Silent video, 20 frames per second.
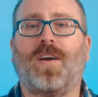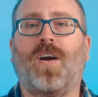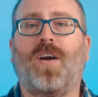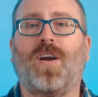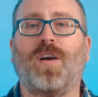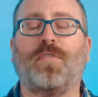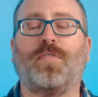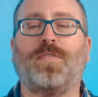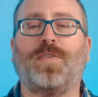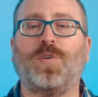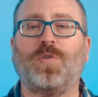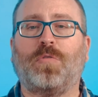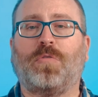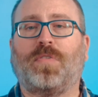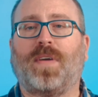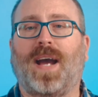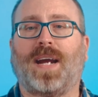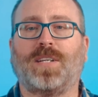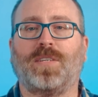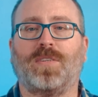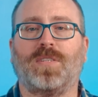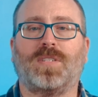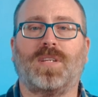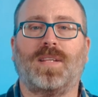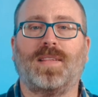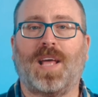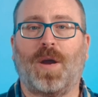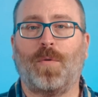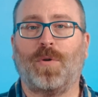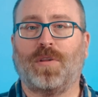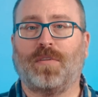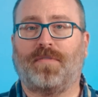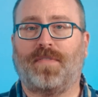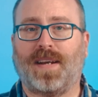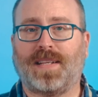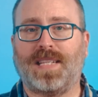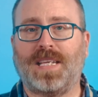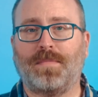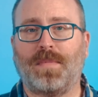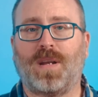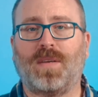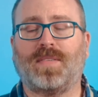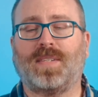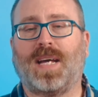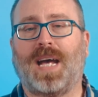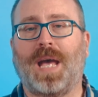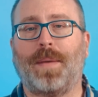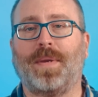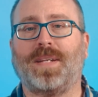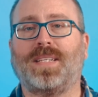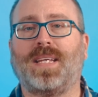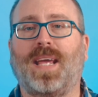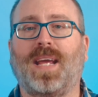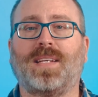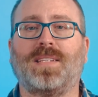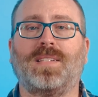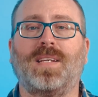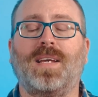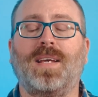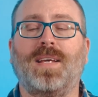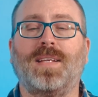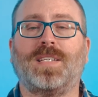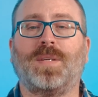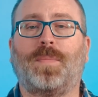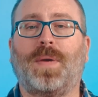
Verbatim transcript: are a few factors that will affect the amount of time it takes to